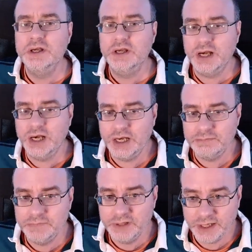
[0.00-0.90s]

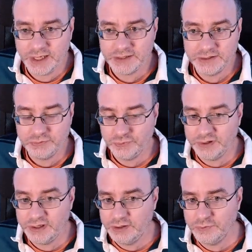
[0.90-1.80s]
And
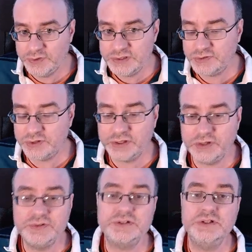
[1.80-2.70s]
once you've got those,